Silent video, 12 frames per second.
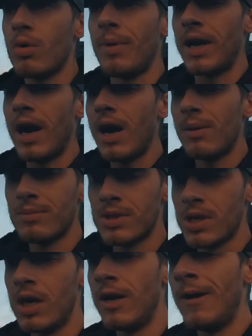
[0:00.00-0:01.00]
my
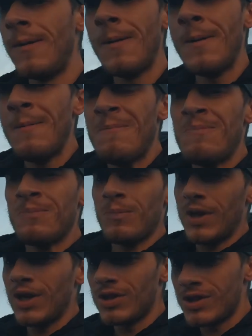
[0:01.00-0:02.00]
arms
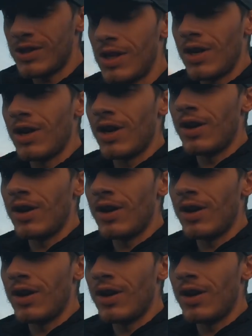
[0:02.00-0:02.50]
because the